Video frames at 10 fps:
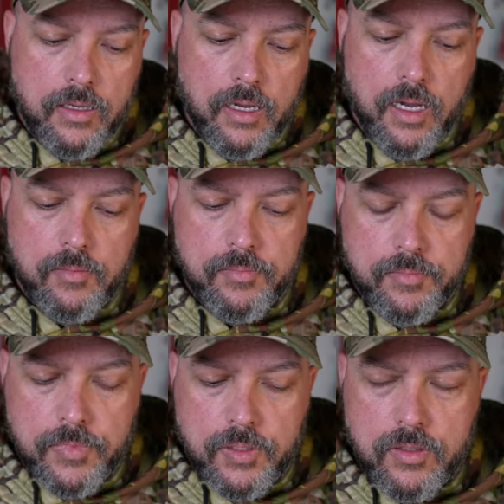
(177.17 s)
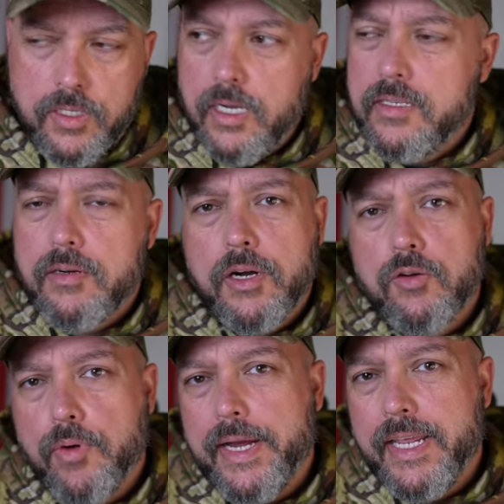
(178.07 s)
Um, guns are a
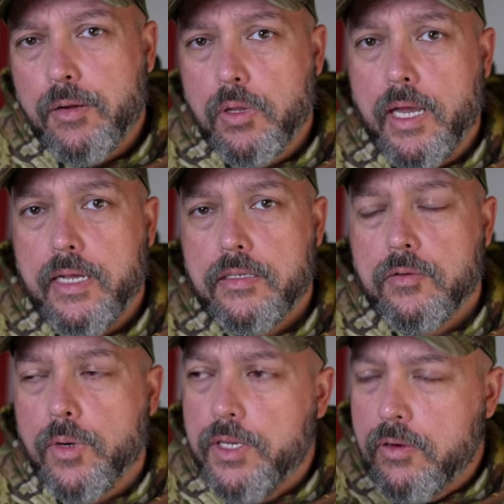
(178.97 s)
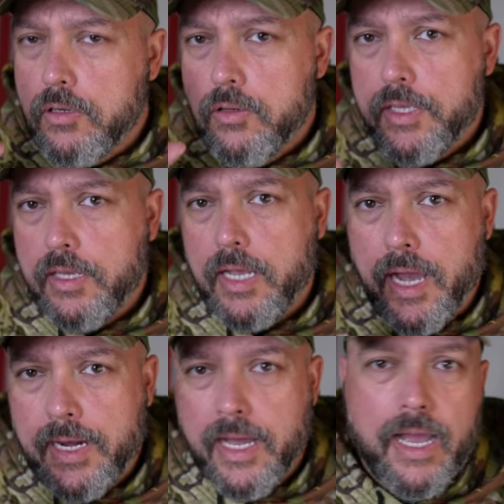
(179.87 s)
great equalizer. When you are looking
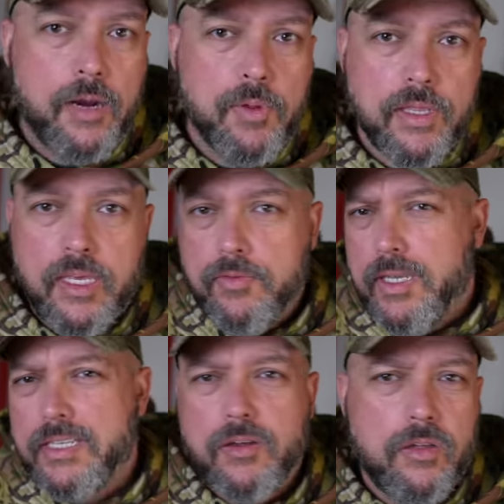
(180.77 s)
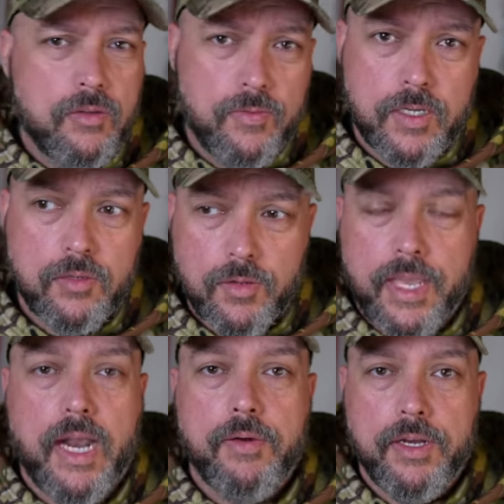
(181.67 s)
eye to eye with evil, as all of us who
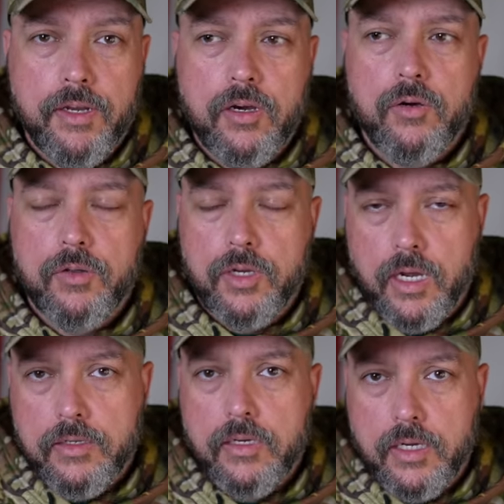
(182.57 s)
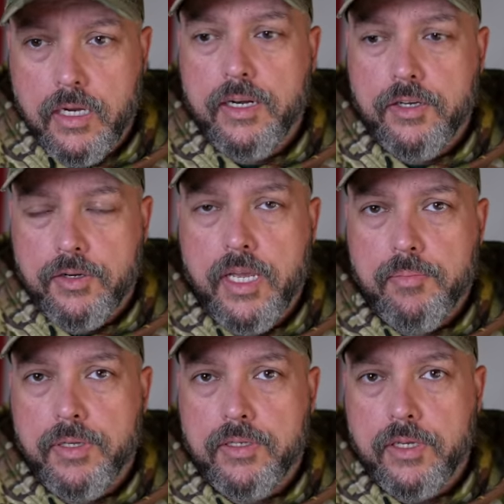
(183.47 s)
carry know, gun a gun on your
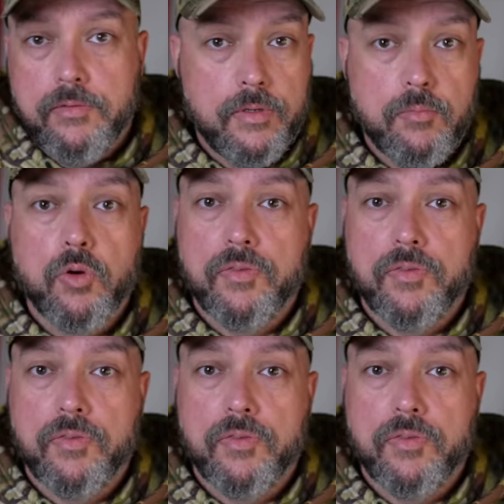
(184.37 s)
hip is a, more